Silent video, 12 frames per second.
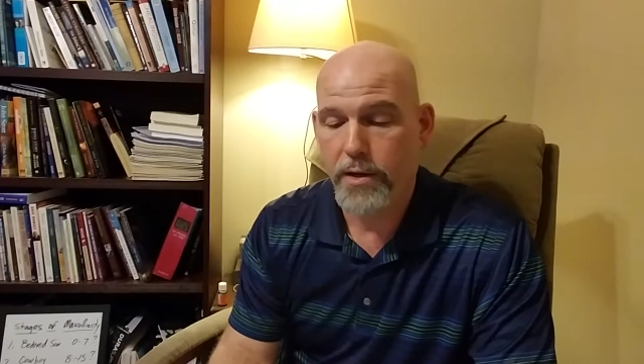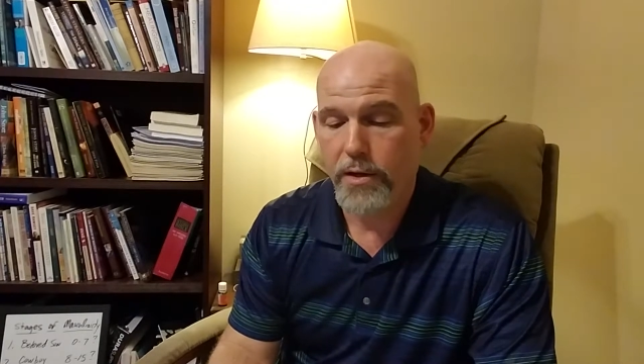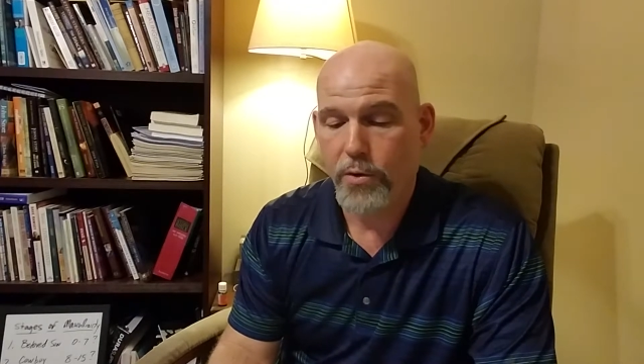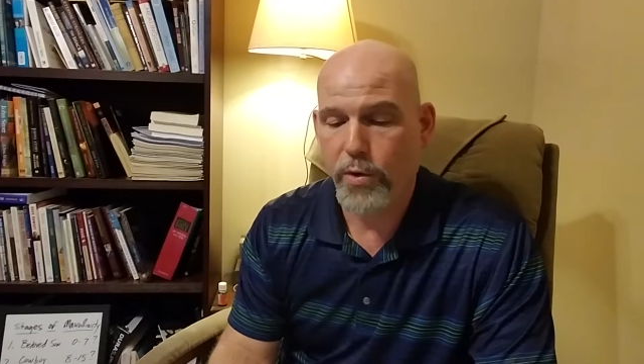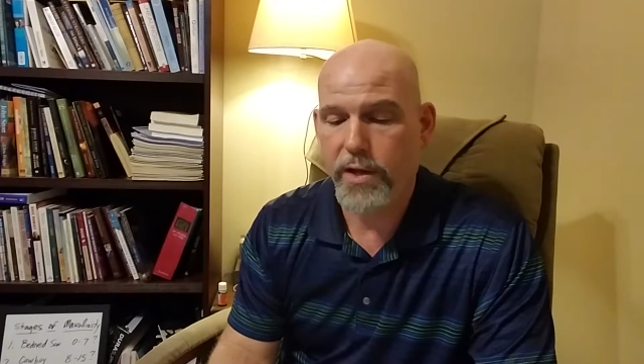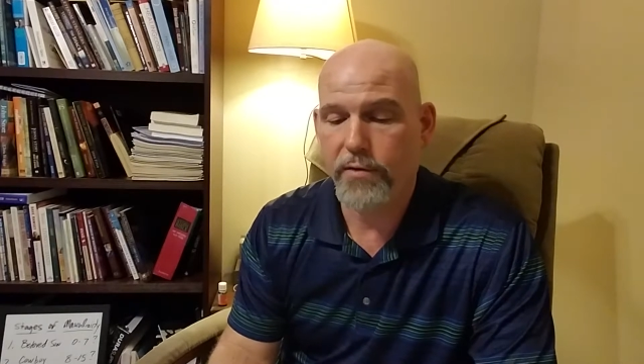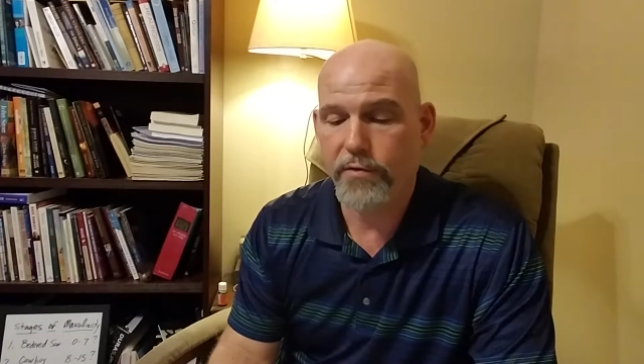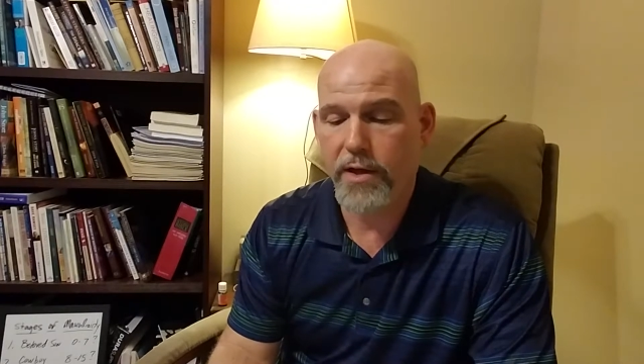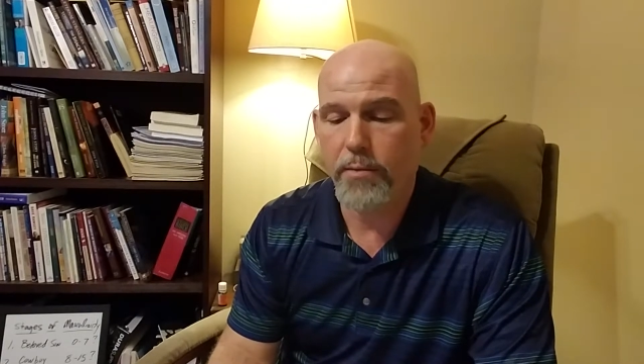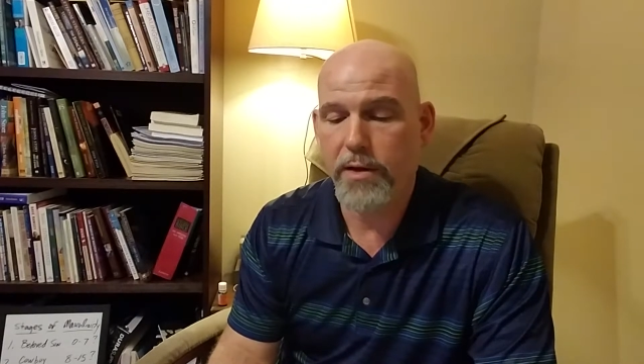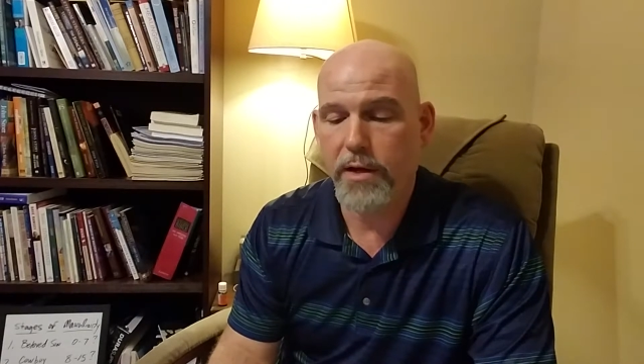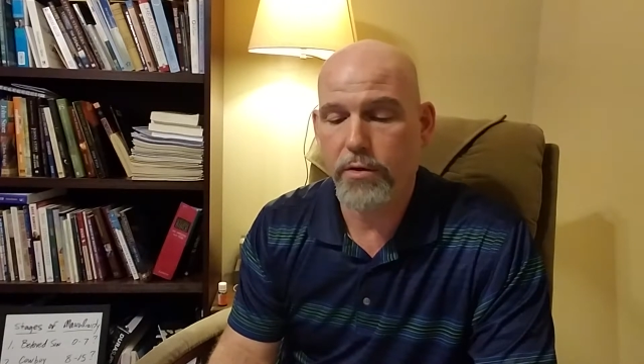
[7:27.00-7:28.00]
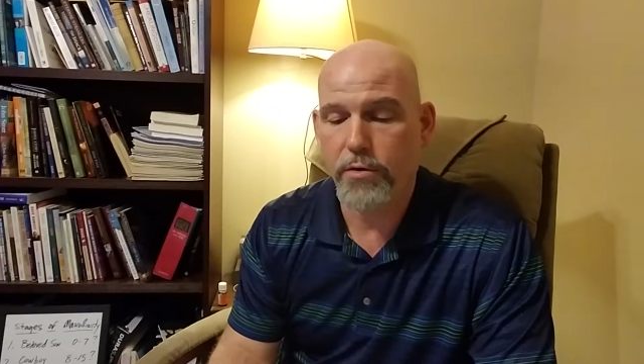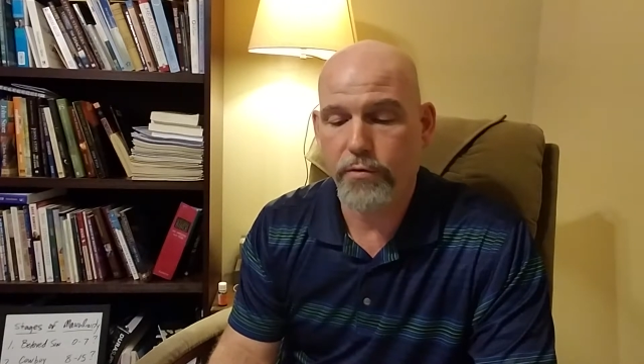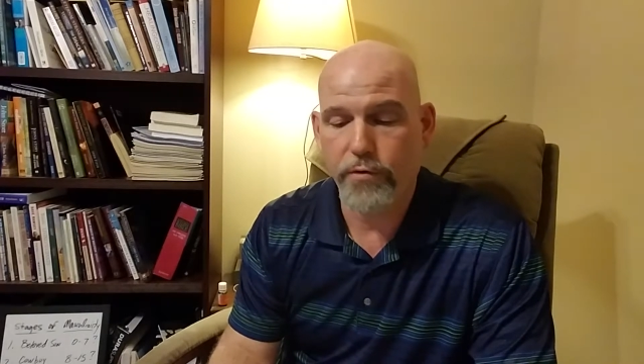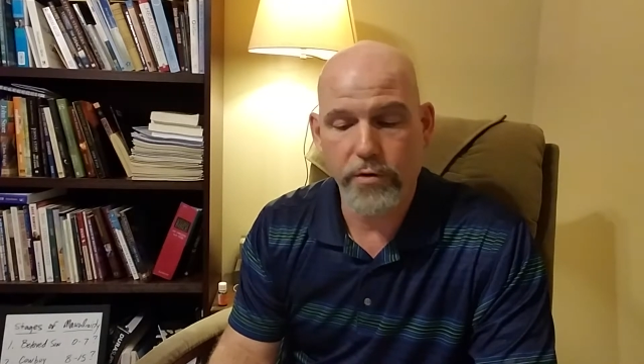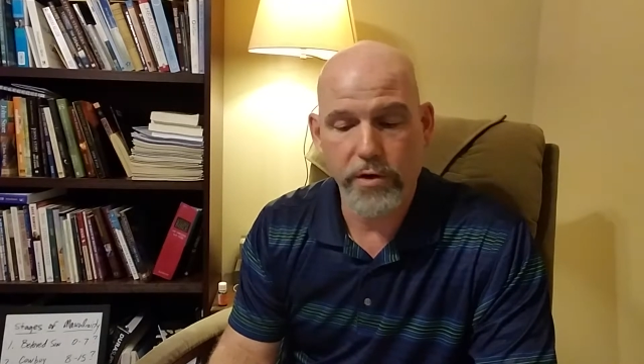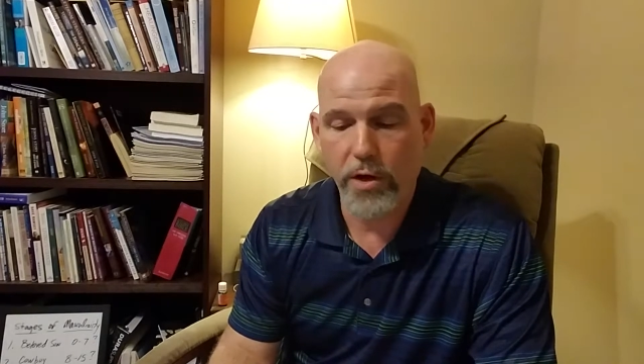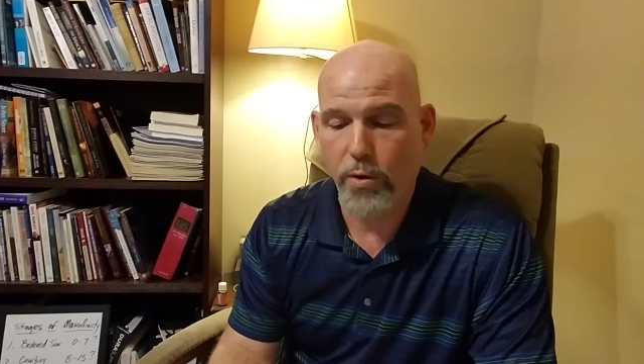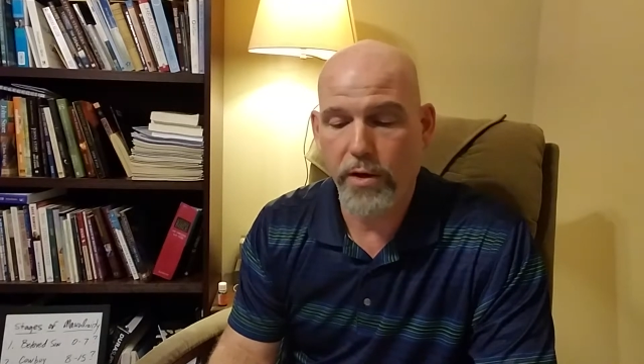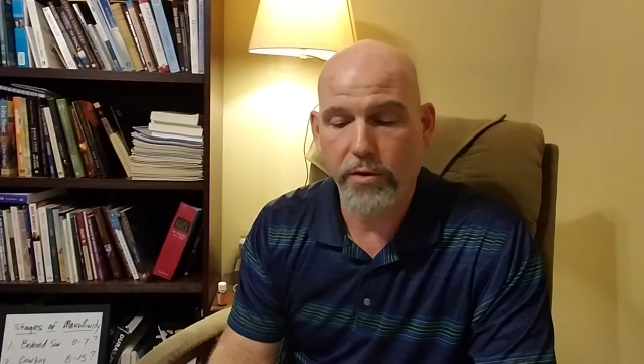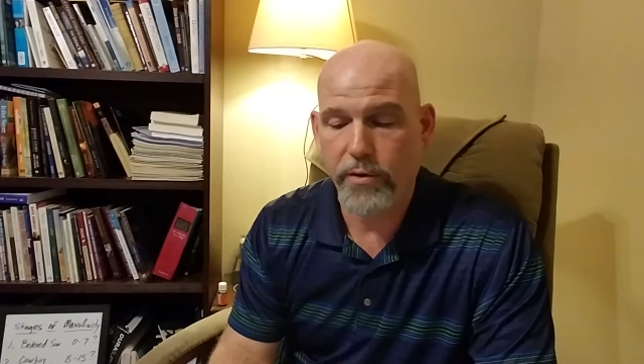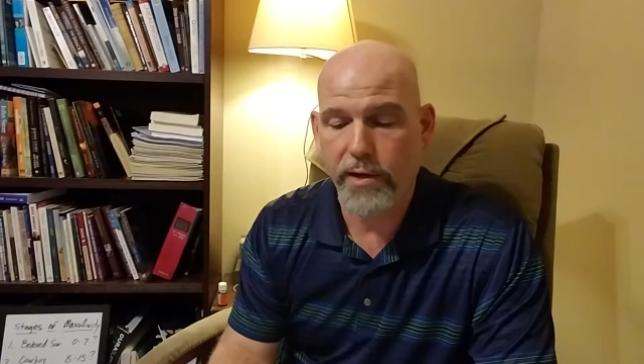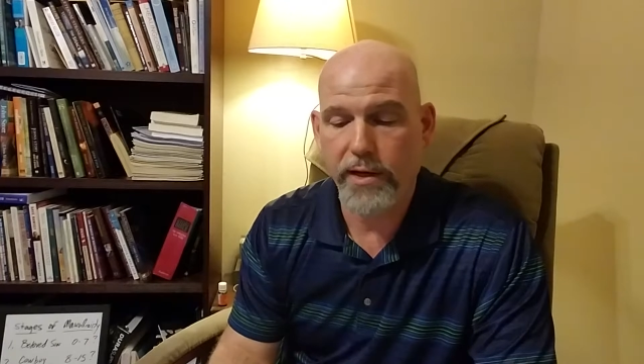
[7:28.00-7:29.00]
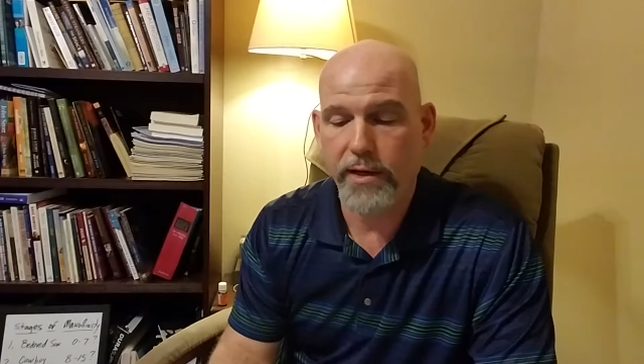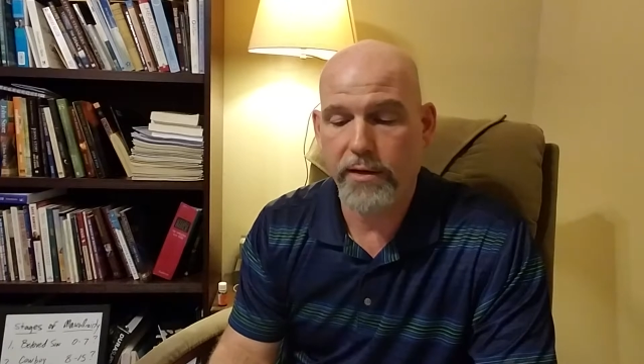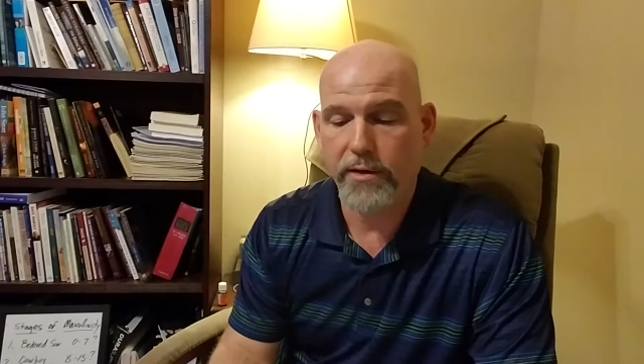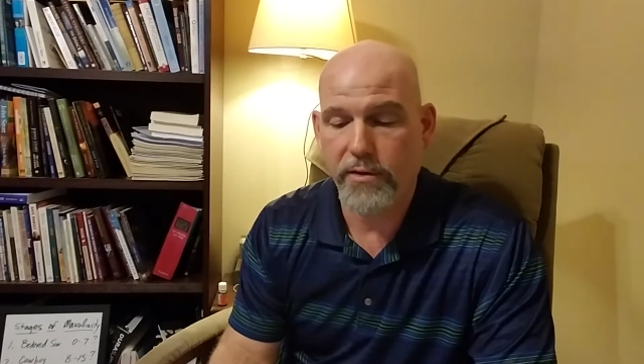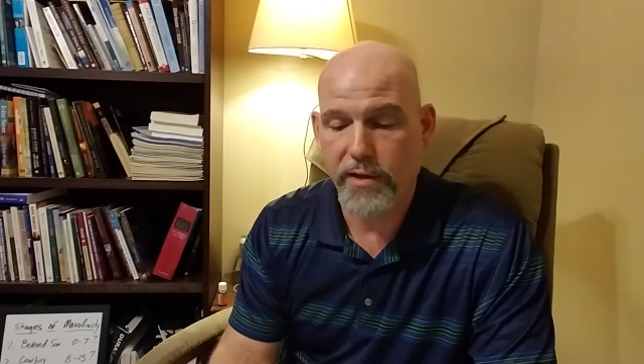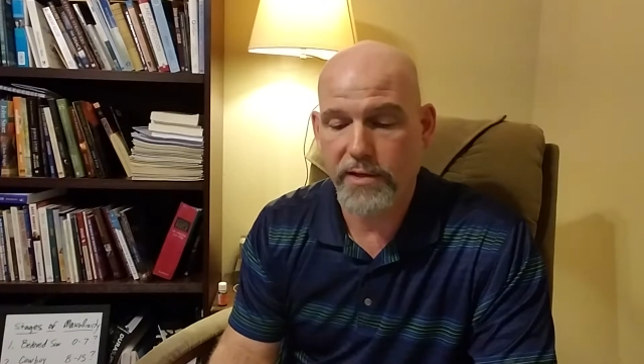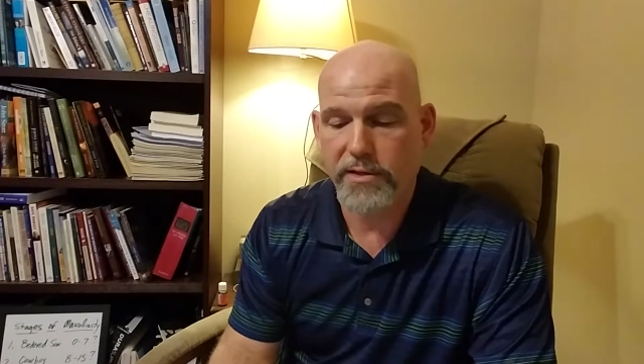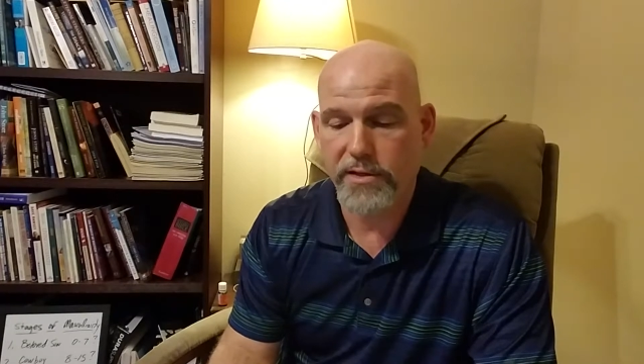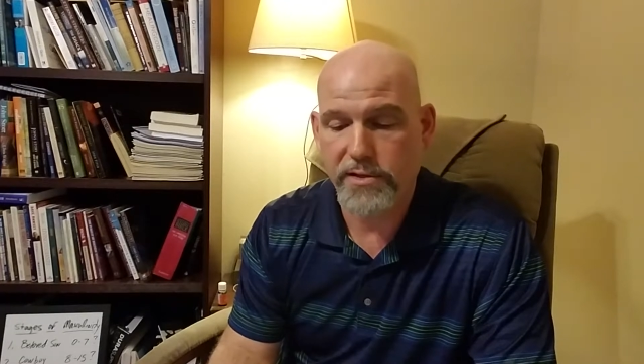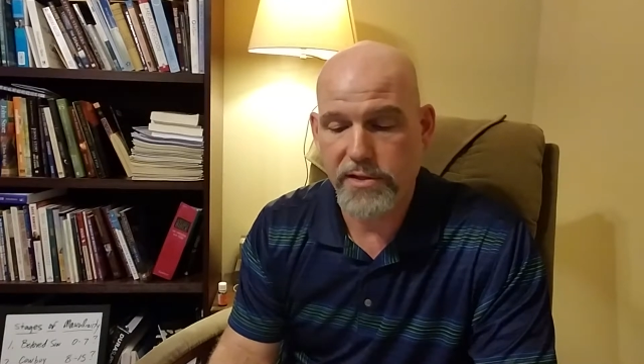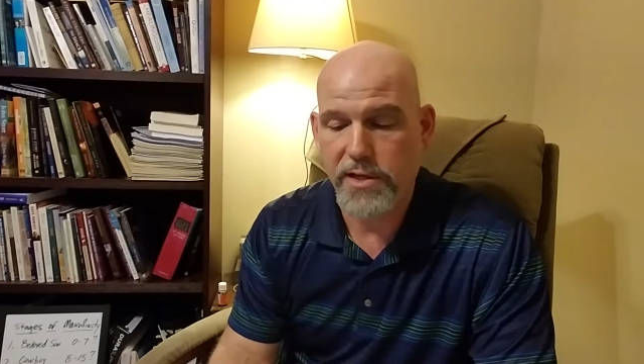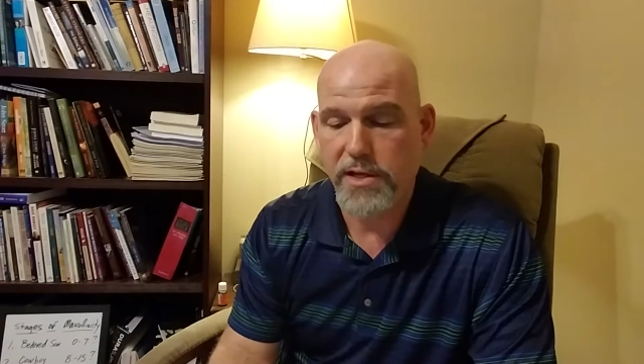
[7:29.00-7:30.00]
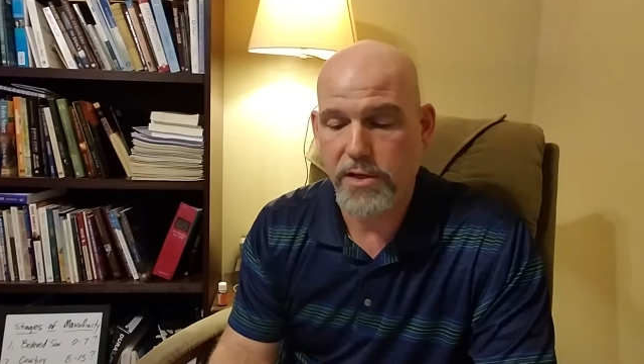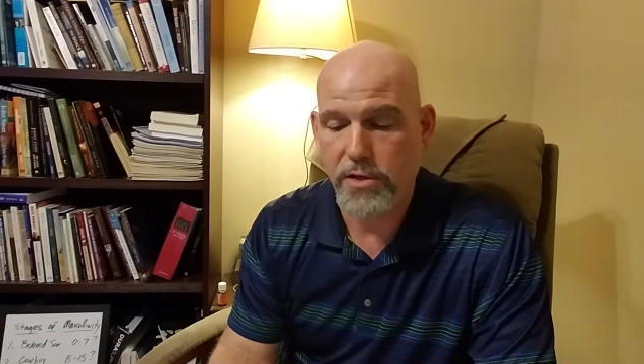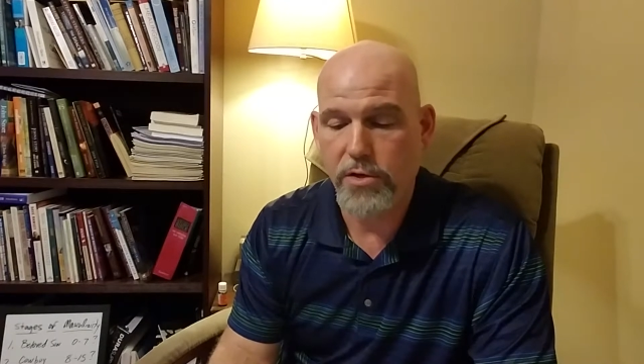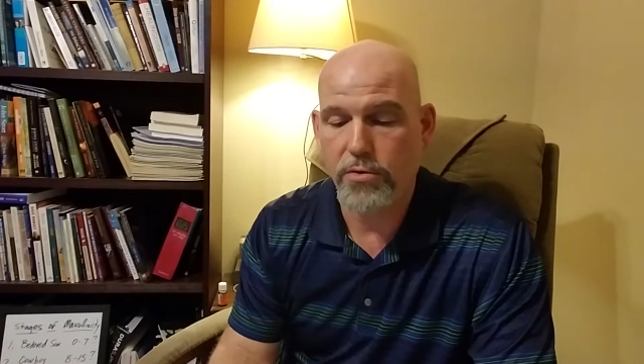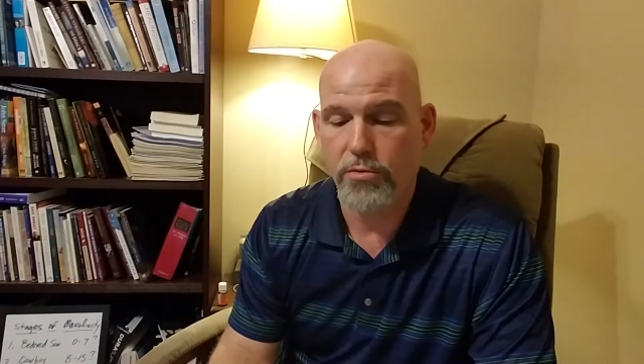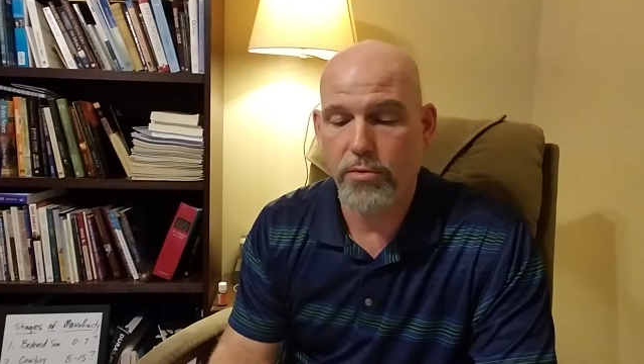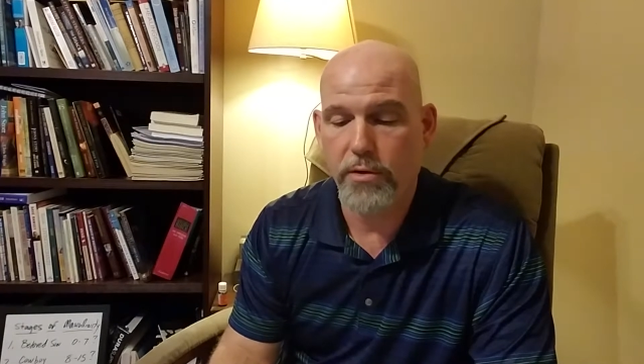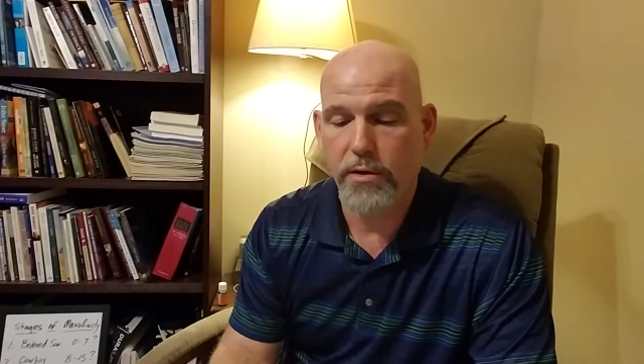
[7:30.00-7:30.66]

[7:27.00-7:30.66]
'We have come hither for no other end than to seek you.